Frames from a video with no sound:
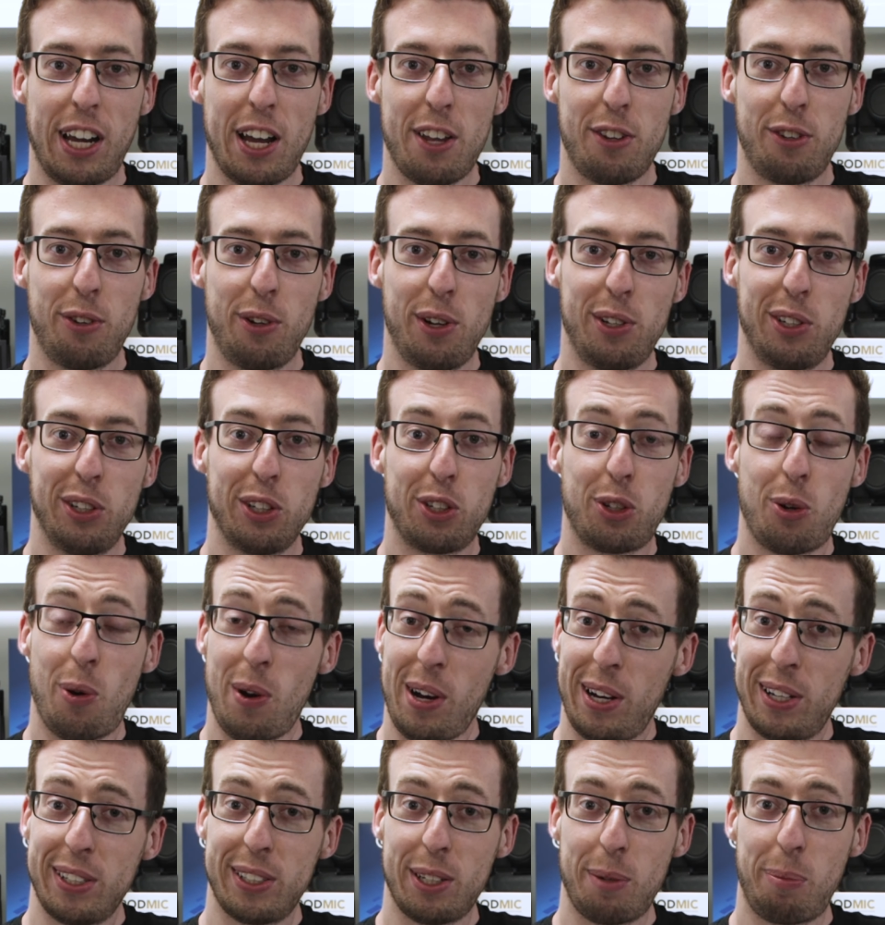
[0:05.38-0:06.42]
and get through this as
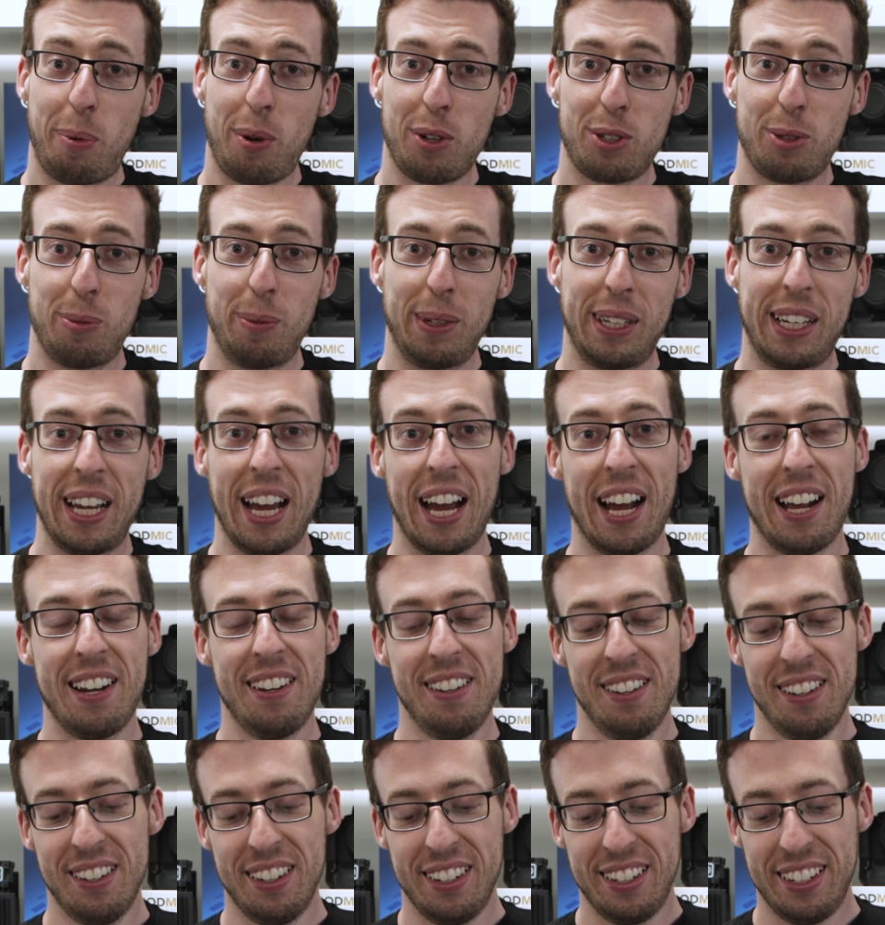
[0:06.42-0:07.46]
quick as I possibly
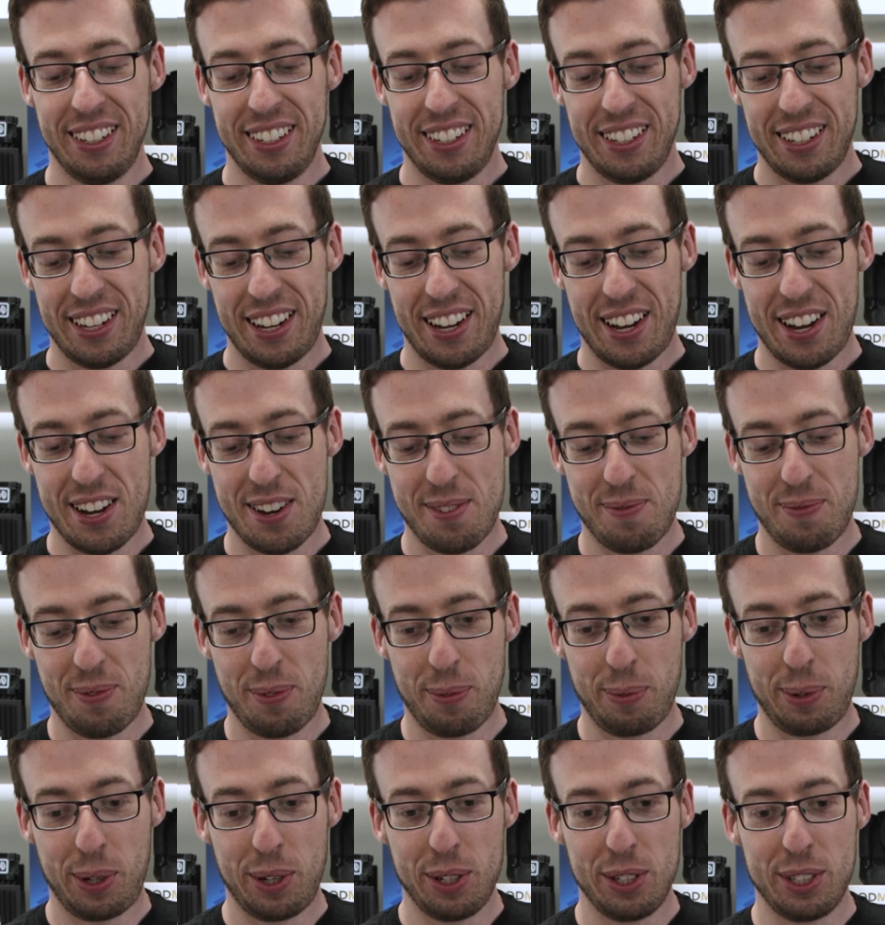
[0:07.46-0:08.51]
can, um,
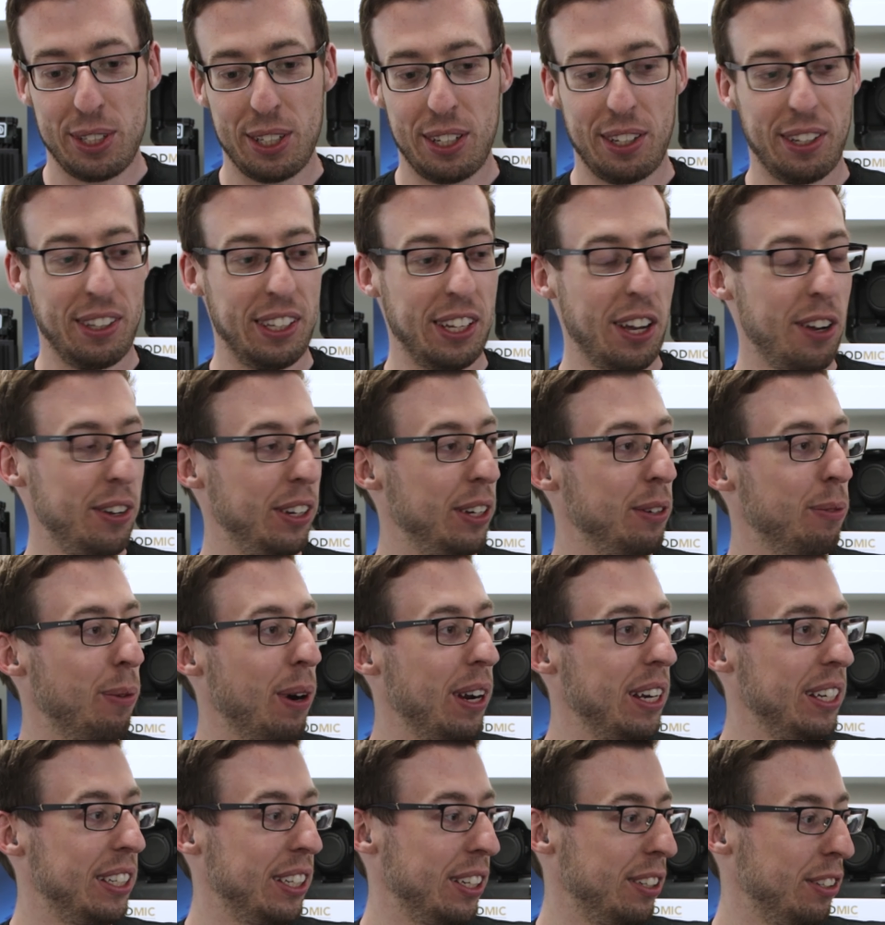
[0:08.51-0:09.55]
because the only
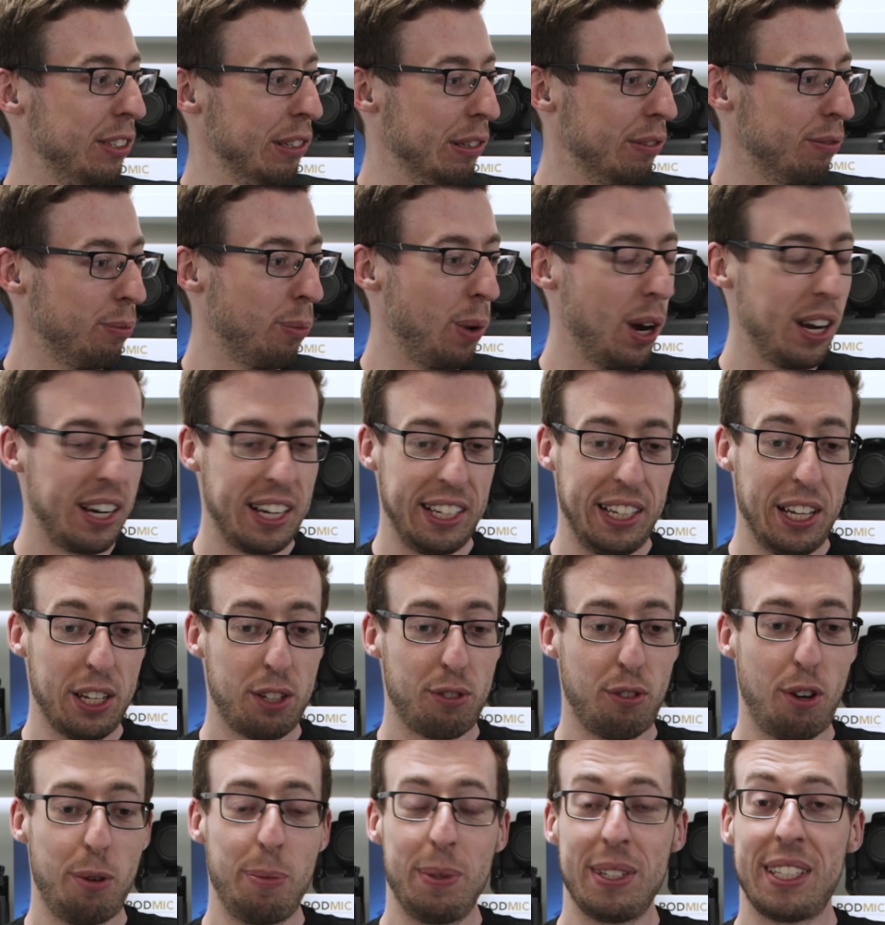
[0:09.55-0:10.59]
way to work in
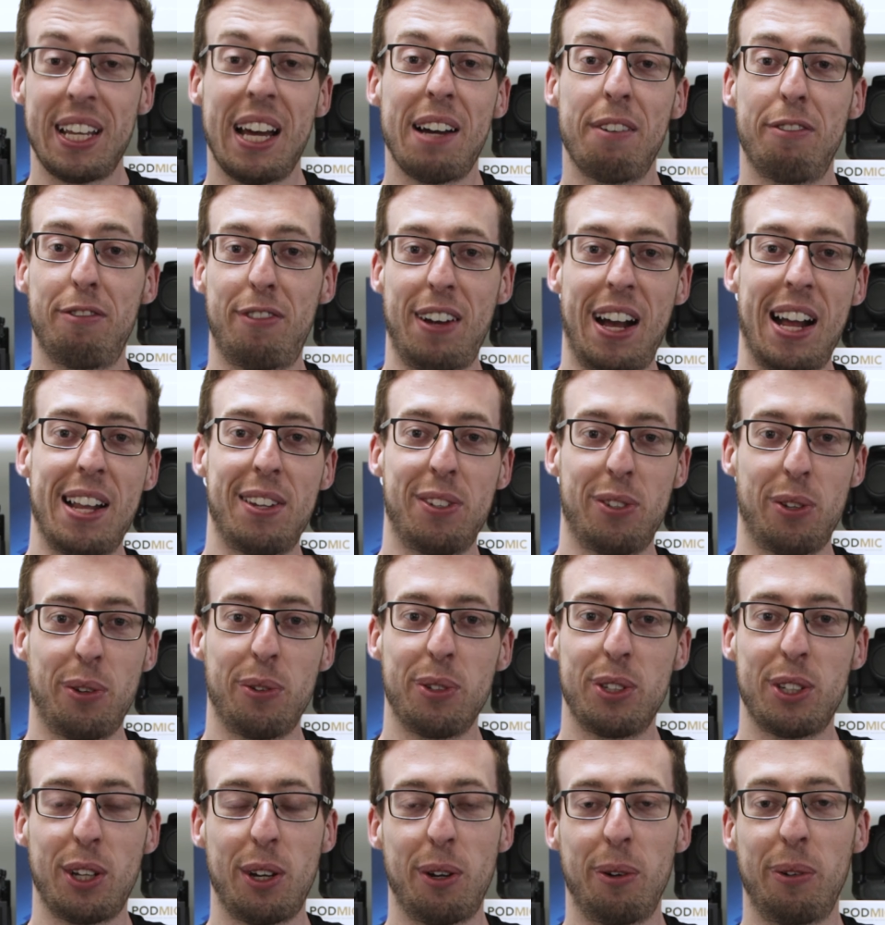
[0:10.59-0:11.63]
this room is to have fans
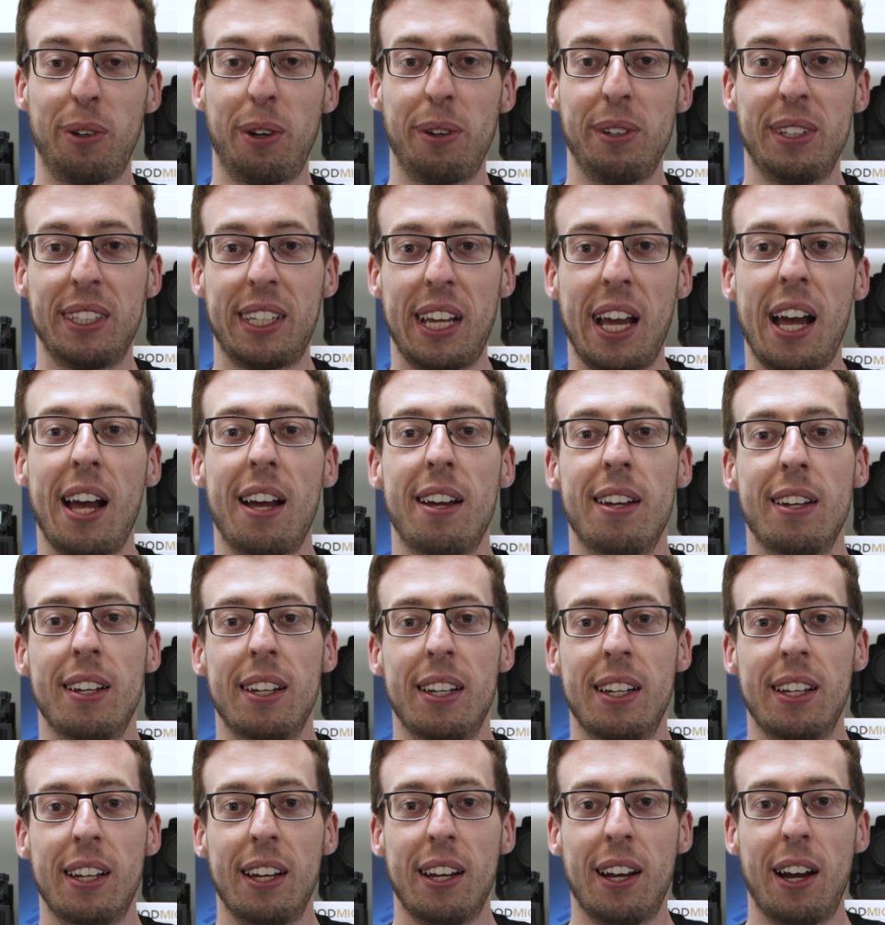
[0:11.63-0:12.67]
on, so I'm going to get
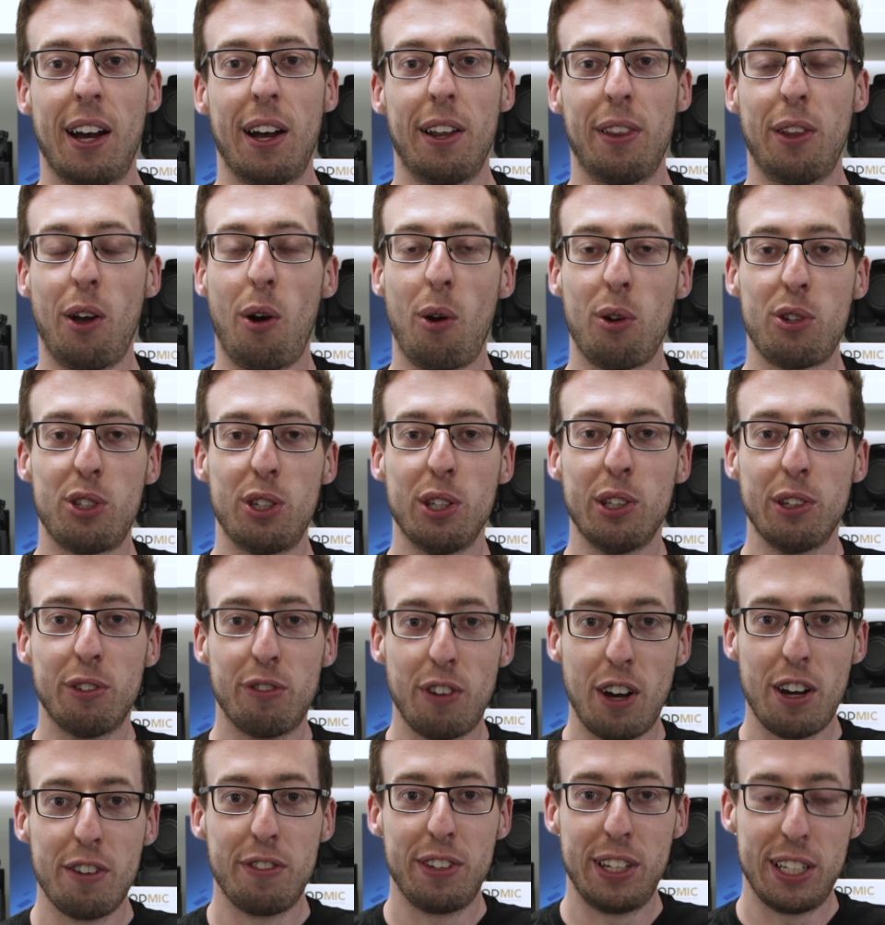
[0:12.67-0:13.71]
uh, the hotter the
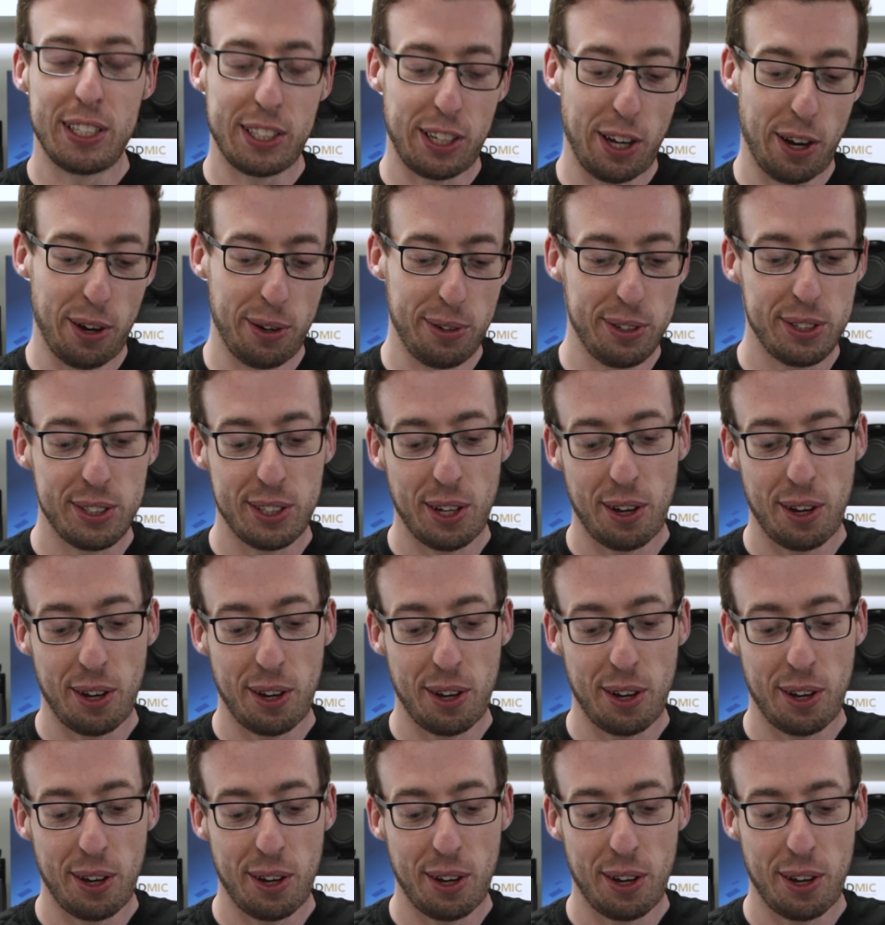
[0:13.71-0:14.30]
further this goes.